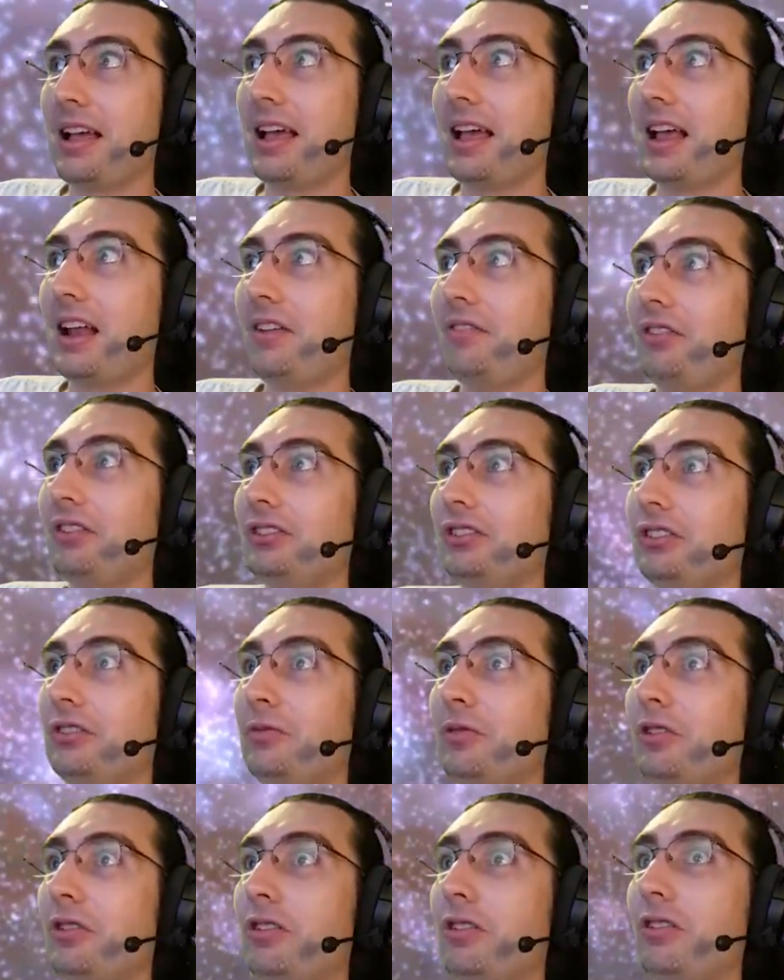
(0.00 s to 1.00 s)
And if you zoom
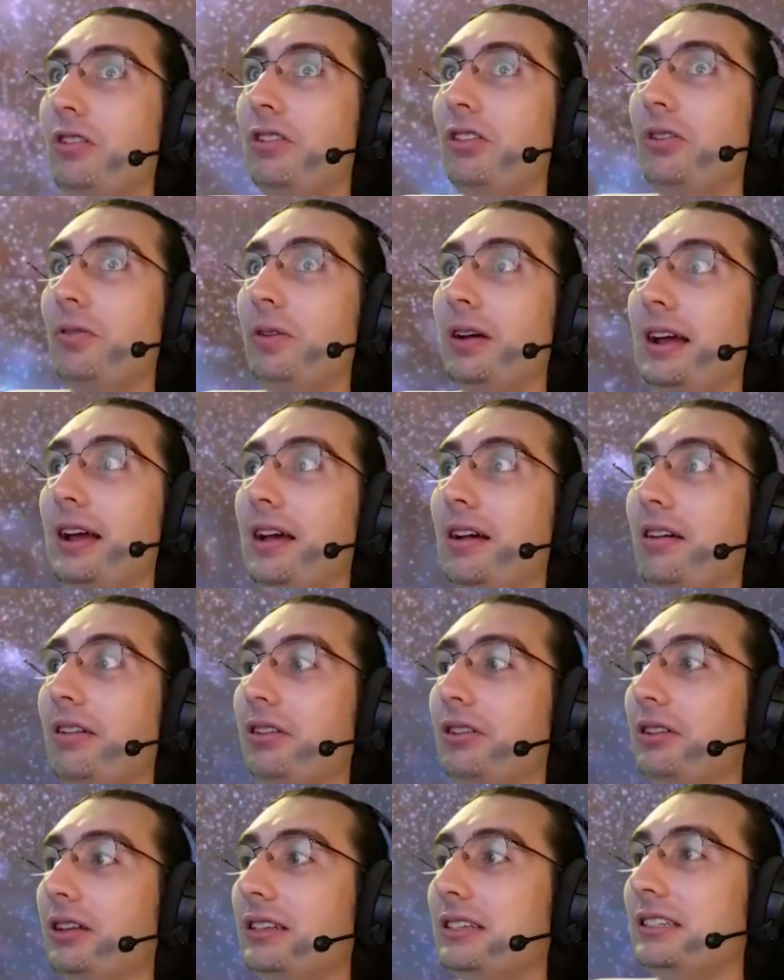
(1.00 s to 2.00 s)
all the way out,
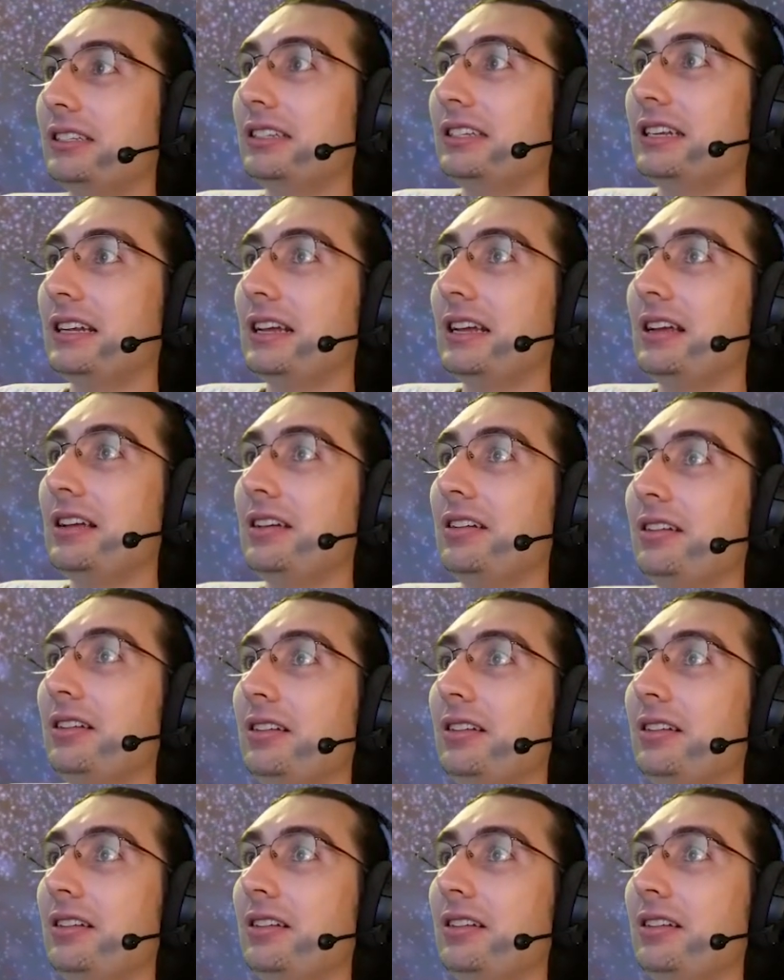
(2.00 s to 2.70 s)
you can see